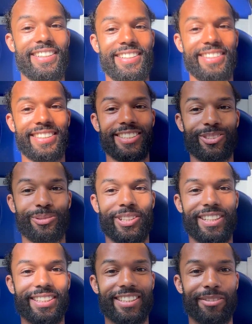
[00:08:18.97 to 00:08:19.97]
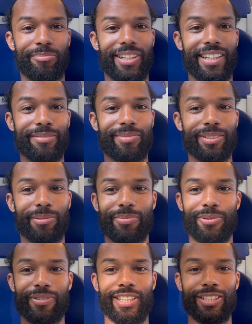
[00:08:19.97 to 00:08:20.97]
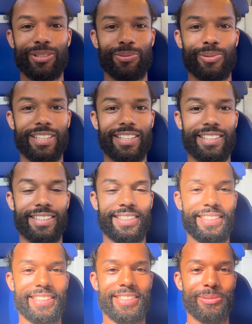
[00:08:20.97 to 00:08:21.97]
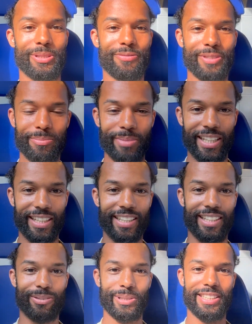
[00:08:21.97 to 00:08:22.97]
this is where I sometimes provide you with feedback and